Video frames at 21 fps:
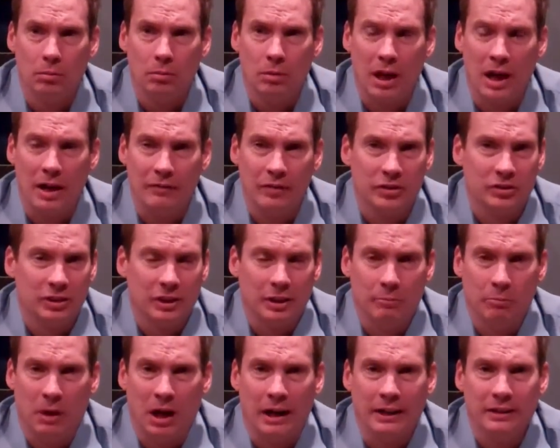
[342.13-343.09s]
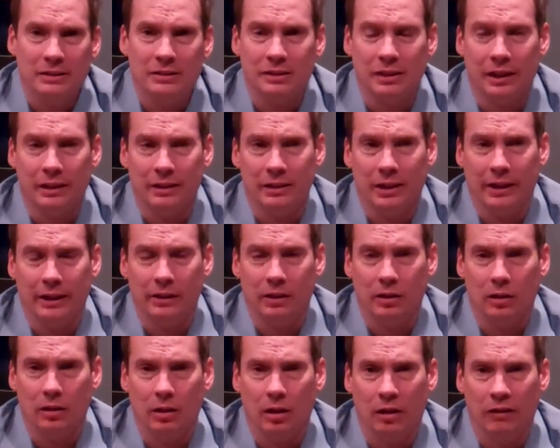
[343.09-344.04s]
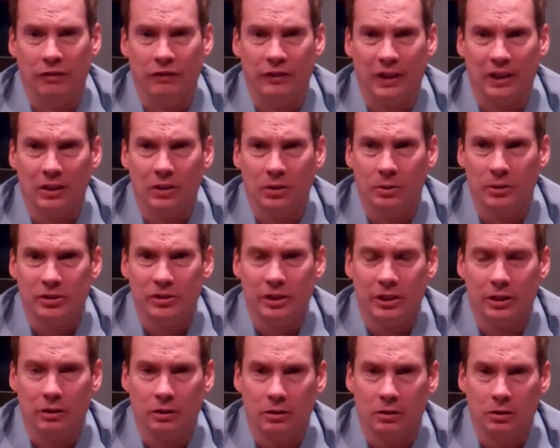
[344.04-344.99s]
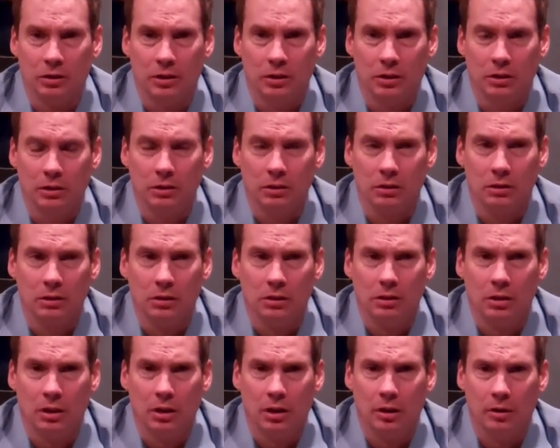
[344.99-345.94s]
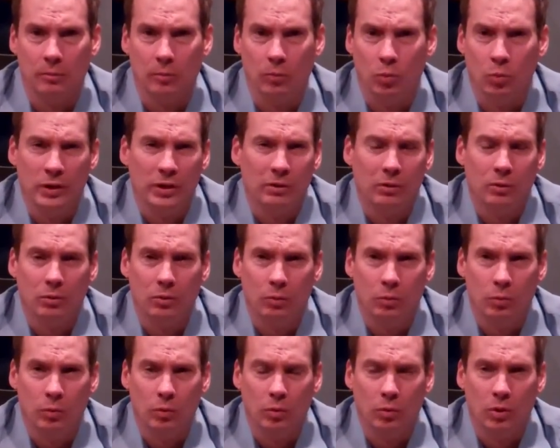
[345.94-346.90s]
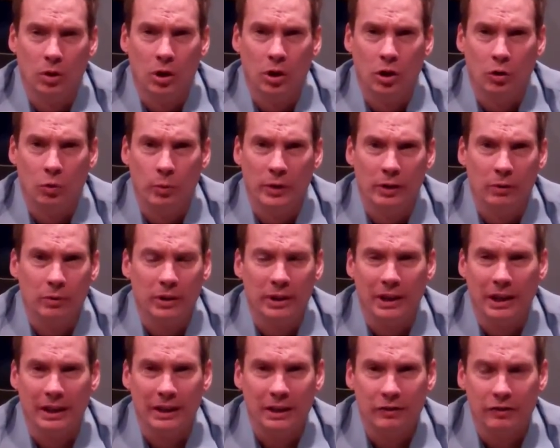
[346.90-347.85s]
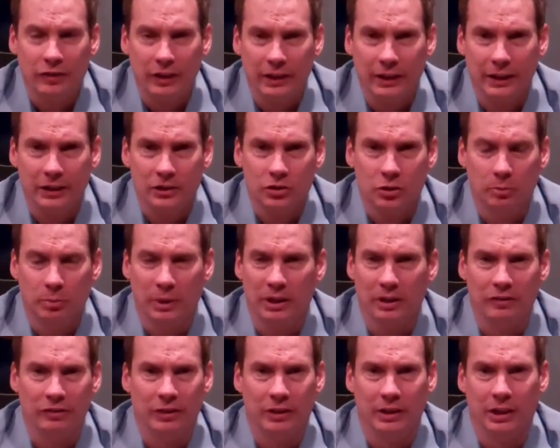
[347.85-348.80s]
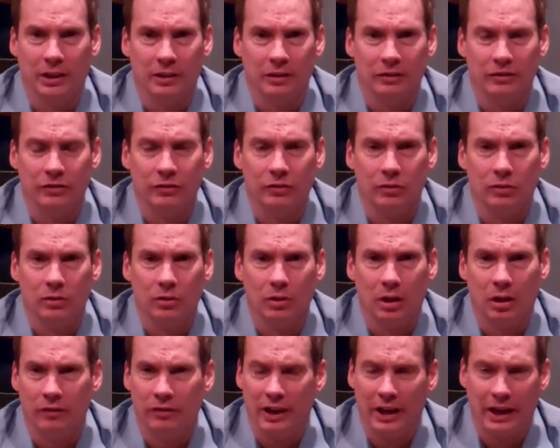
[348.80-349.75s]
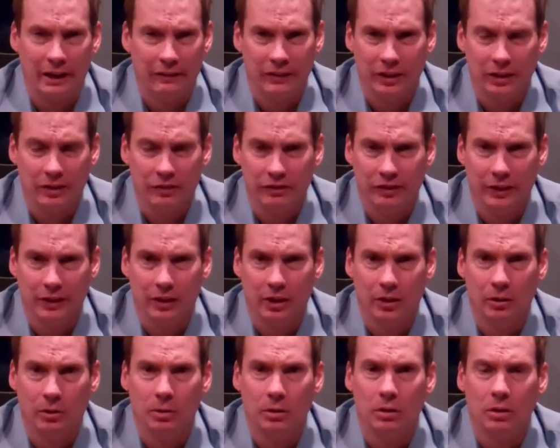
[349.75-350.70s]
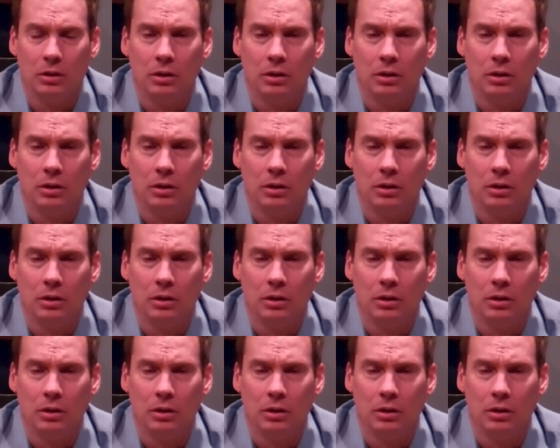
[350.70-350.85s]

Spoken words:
have the same mindset, that a fellow is here to learn. We don't get any financial benefit out of having a fellow.